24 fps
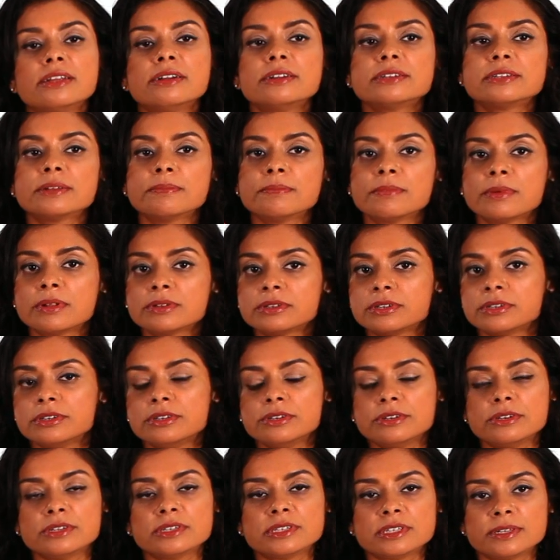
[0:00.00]
there's a
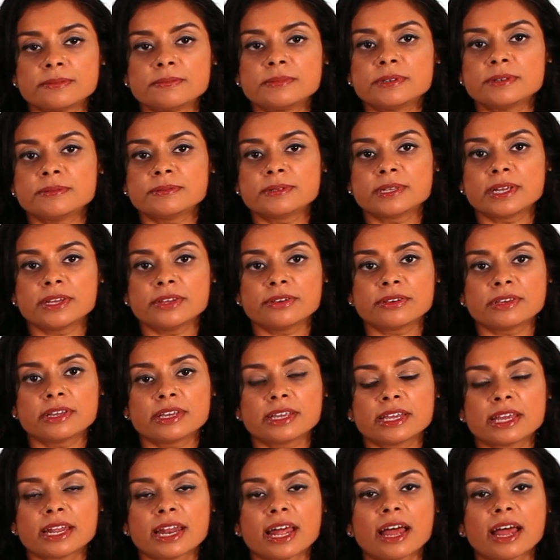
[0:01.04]
multitude of symptoms that you can get